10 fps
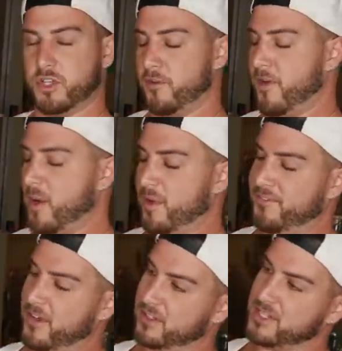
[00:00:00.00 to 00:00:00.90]
So far we
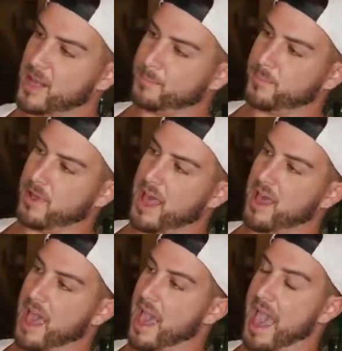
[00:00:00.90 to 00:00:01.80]
filled up
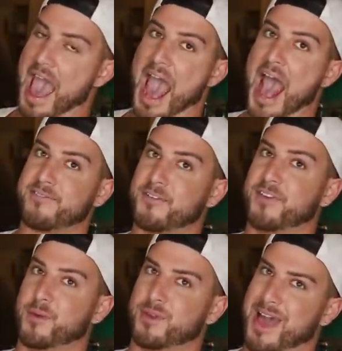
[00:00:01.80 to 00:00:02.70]
half of it with